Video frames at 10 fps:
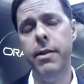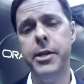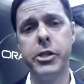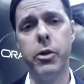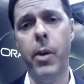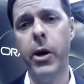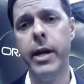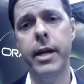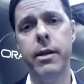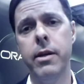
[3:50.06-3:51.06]
In the digital
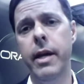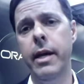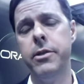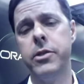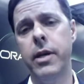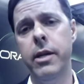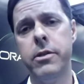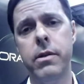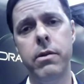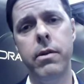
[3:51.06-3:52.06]
marketing,
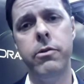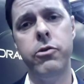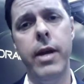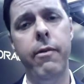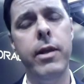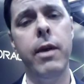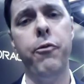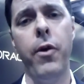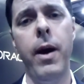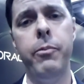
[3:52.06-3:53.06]
it's everything
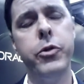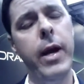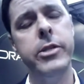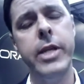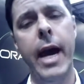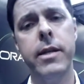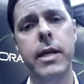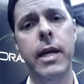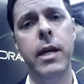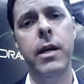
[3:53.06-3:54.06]
from
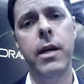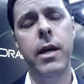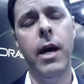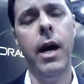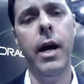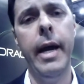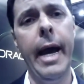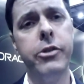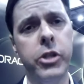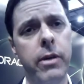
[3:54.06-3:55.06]
transacting
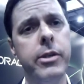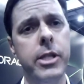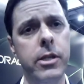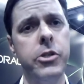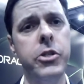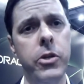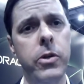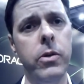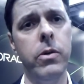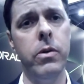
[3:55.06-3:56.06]
ad services to
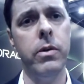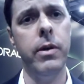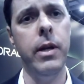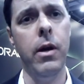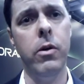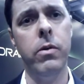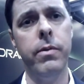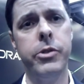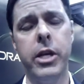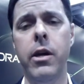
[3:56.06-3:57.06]

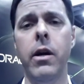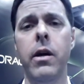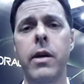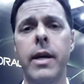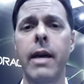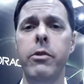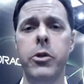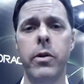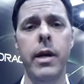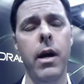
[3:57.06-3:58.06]
secure
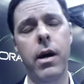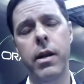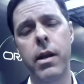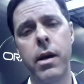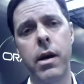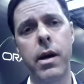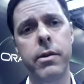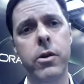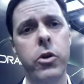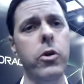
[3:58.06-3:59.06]
inventory
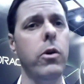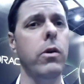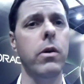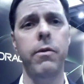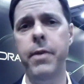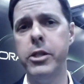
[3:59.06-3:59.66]
on Google or